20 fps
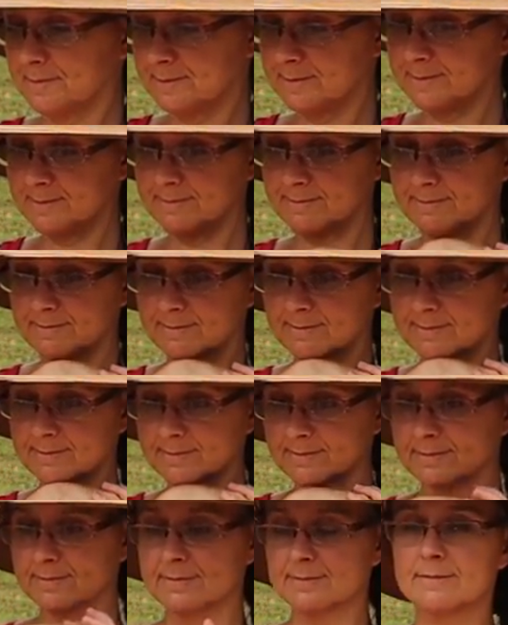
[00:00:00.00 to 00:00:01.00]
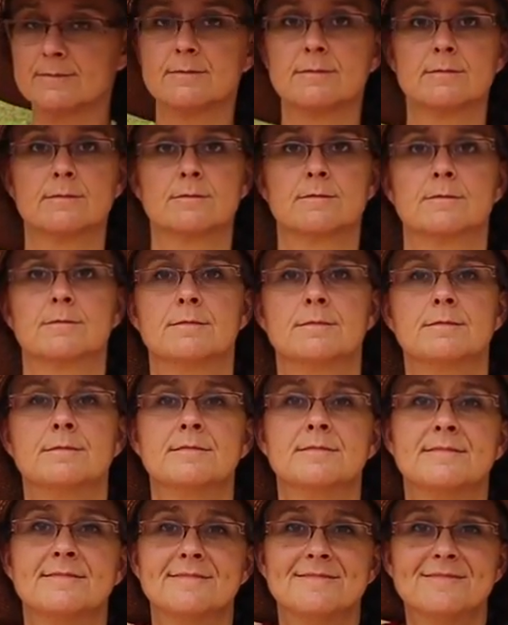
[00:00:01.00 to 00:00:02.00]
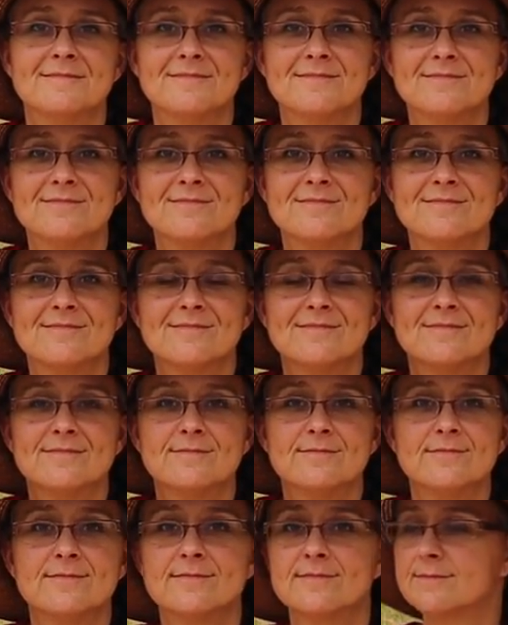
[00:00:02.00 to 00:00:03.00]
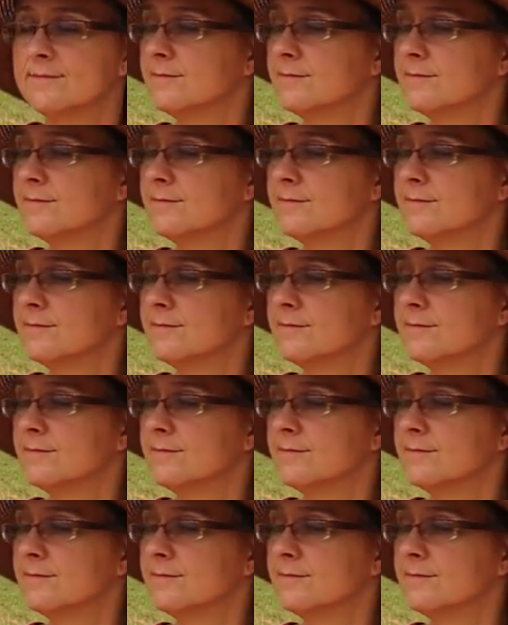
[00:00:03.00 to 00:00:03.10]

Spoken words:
This person isn't speaking.